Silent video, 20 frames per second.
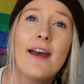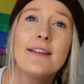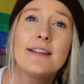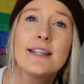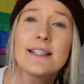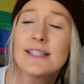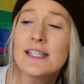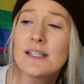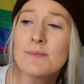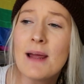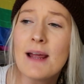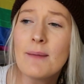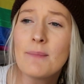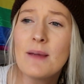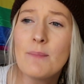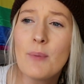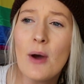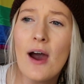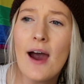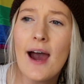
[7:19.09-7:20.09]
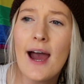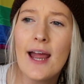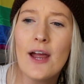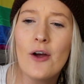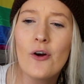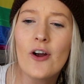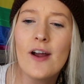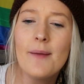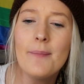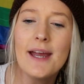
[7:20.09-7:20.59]
Does this make me bi
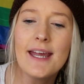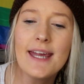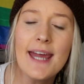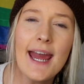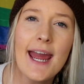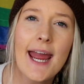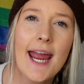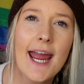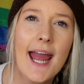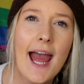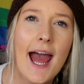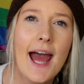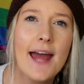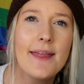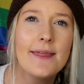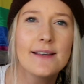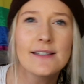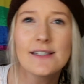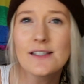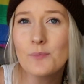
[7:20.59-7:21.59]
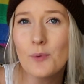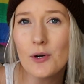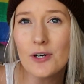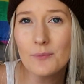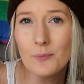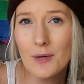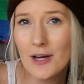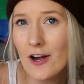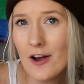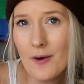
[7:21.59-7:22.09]
or am I gay? And this is
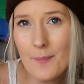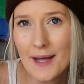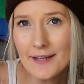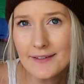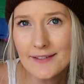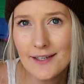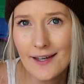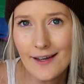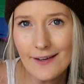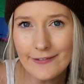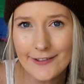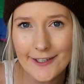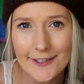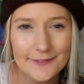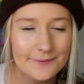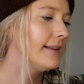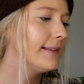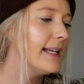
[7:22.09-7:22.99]
what we're about to cover.